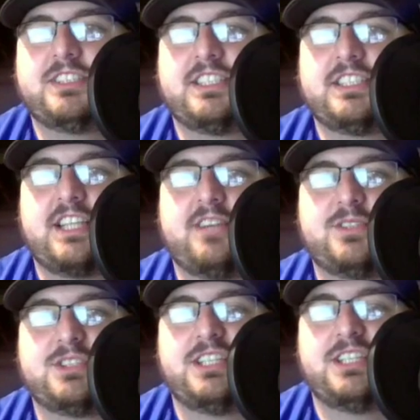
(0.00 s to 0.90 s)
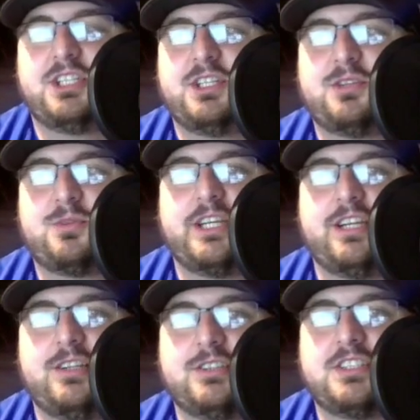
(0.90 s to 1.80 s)
this conversation in 3
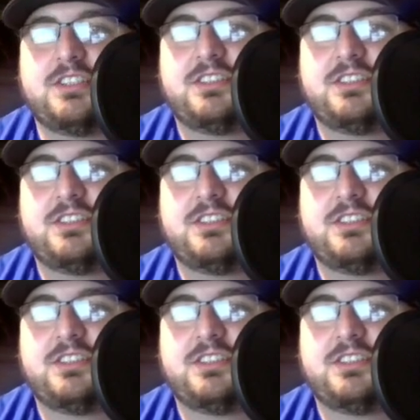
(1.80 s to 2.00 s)
years.